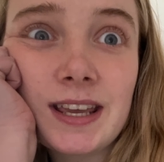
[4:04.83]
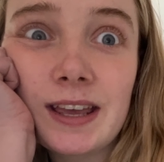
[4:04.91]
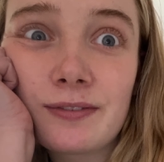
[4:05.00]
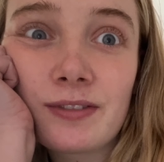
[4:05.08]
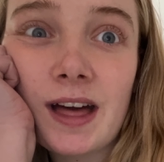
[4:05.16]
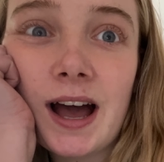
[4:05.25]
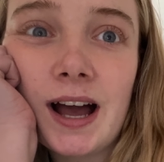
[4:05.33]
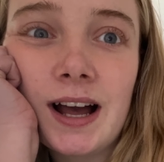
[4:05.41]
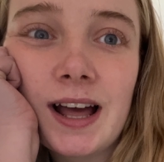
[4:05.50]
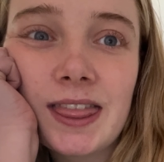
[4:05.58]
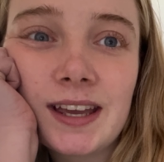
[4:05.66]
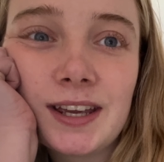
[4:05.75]
if that,
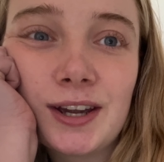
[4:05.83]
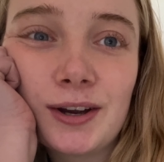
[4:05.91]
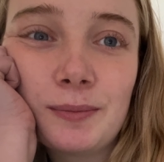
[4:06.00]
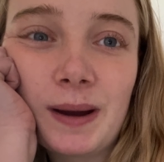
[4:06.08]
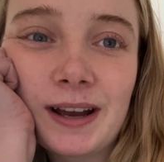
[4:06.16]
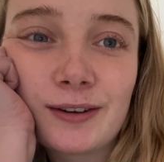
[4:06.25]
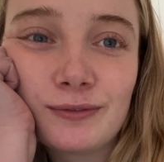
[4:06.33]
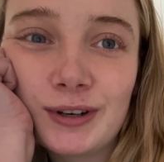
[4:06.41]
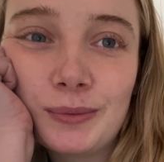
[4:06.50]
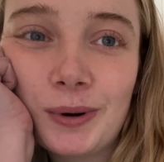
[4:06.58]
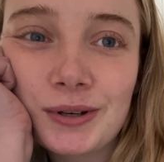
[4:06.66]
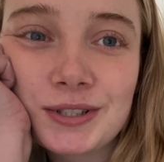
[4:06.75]
and then go back and
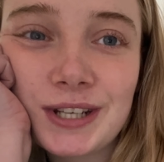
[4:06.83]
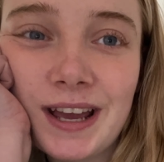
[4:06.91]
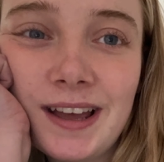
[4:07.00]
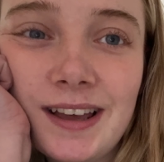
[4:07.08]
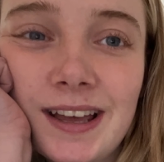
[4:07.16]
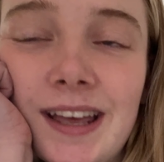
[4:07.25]
rewatch it.